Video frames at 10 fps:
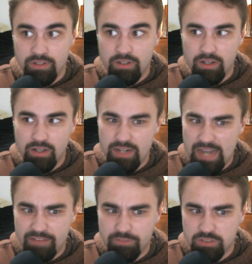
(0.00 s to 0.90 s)

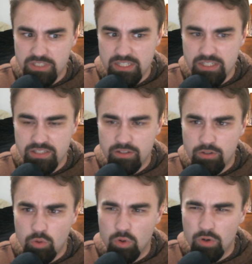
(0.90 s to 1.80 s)
NAFLD
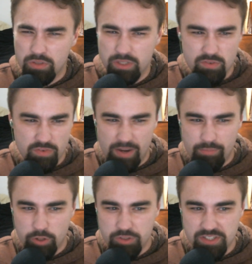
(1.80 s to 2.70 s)
or liver
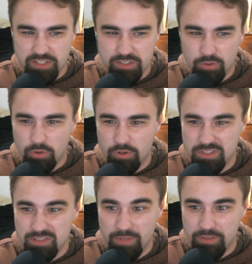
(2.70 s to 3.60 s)
fibrosis or
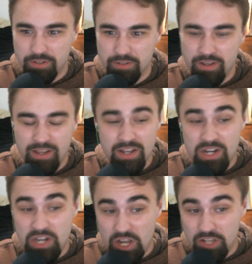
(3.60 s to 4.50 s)
some other
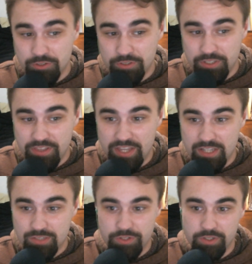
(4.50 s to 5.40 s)
not so good
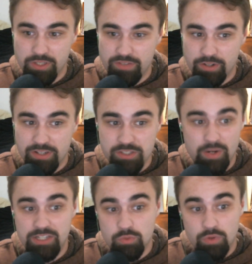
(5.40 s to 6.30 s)
things for your liver. And so
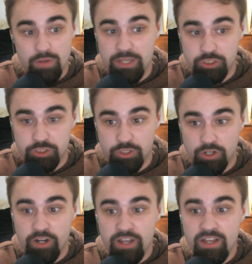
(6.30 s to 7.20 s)
I just want to make
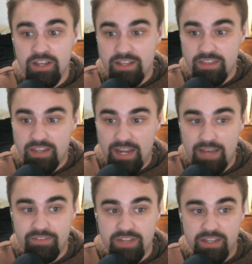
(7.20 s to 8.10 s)
sure that I
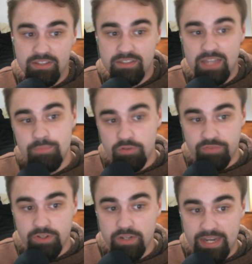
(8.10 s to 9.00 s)
have a
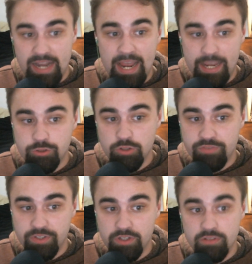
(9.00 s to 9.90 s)
lipophilic and a
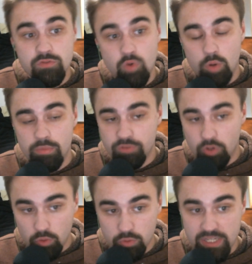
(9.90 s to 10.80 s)
hydrophilic form of
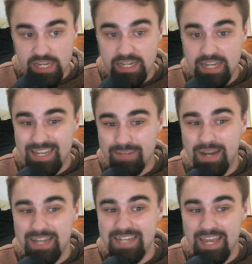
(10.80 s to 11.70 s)
choline in
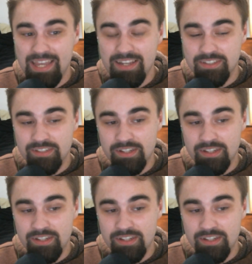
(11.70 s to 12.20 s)
my diet